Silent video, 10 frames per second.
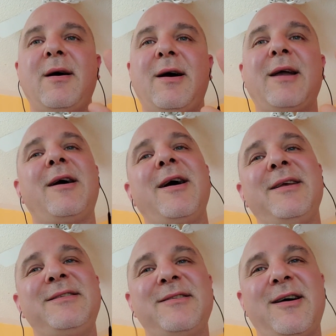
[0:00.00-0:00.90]
Hi
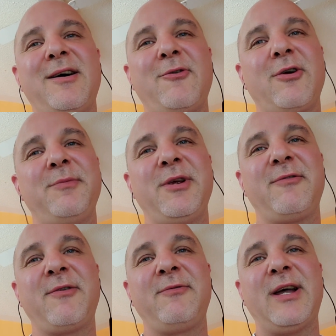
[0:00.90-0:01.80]
guys, Gorkum
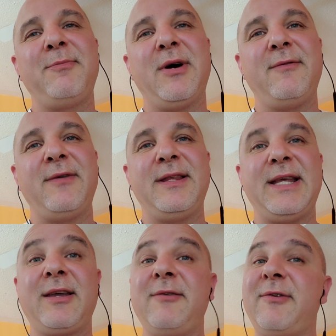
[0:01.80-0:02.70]
here from Flight Buff,
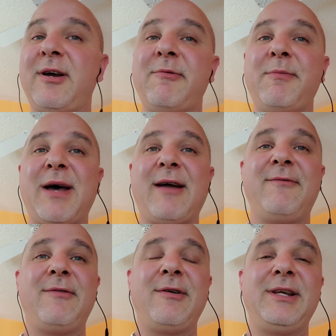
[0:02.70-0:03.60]
and thank you for coming
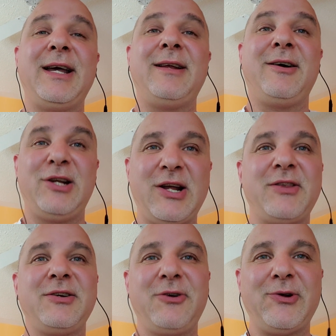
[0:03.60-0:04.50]
back for yet
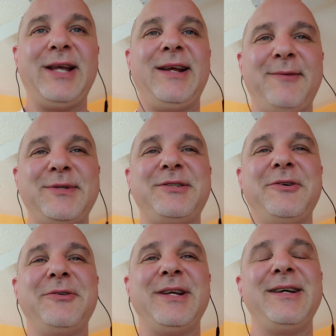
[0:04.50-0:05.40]
another great
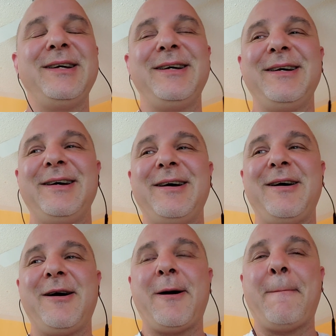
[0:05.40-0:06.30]
episode.
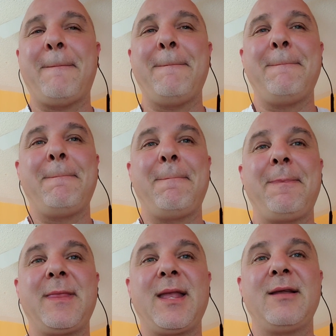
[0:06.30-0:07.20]
Um,
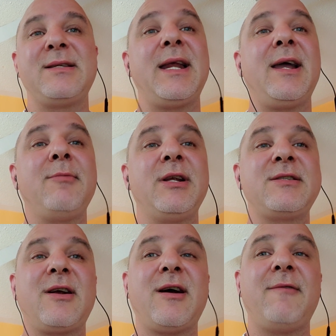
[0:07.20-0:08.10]
Today I'm going
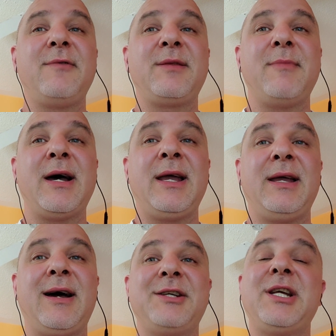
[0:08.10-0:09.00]
to start off with
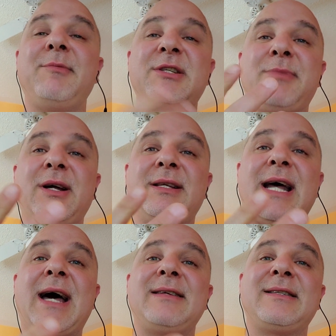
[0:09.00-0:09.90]
my shameless plug
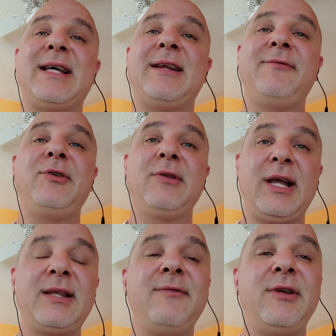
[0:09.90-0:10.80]
to ask that if you
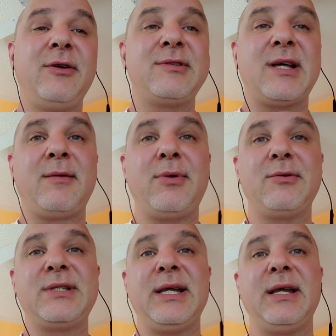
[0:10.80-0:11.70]
like the videos that I'm
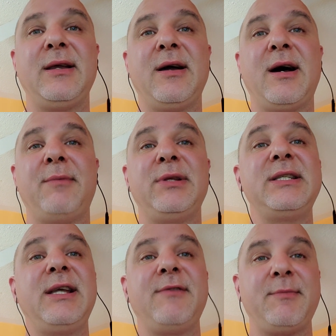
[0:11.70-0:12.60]
posting,
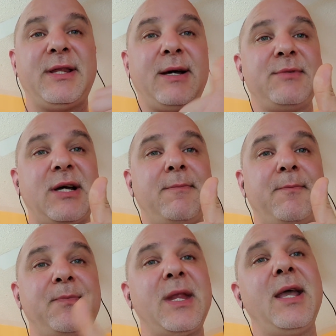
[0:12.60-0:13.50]
please give them a thumbs
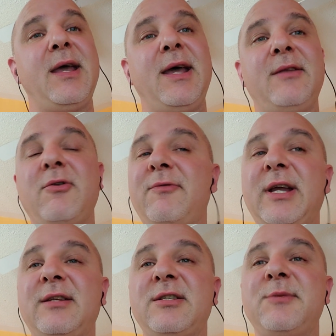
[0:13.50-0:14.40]
up and don't
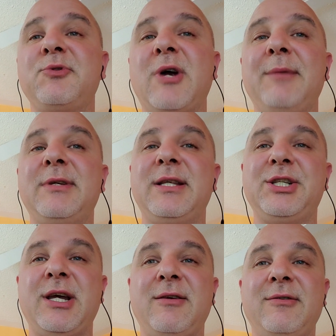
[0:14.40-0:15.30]
forget to subscribe to
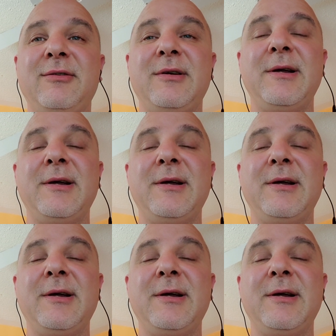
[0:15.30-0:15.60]
the channel.